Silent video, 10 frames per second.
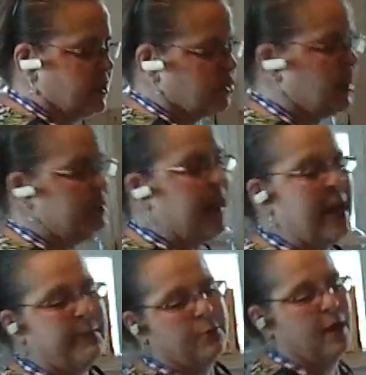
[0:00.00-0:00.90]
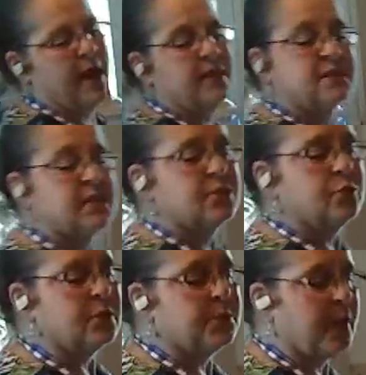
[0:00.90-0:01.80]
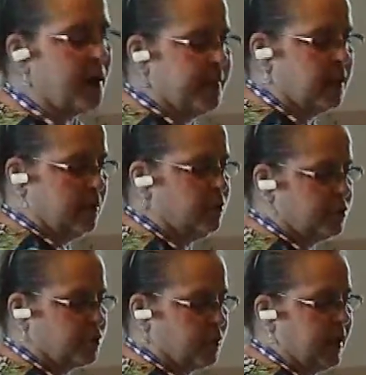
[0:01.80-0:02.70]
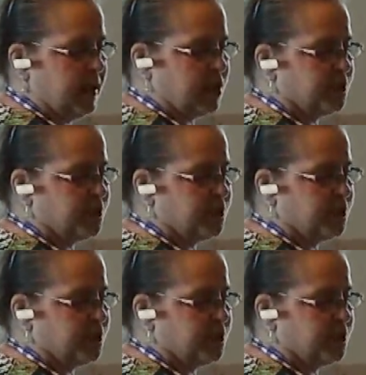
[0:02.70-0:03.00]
Sweet Baby Ray's, this one's probably a little sweet.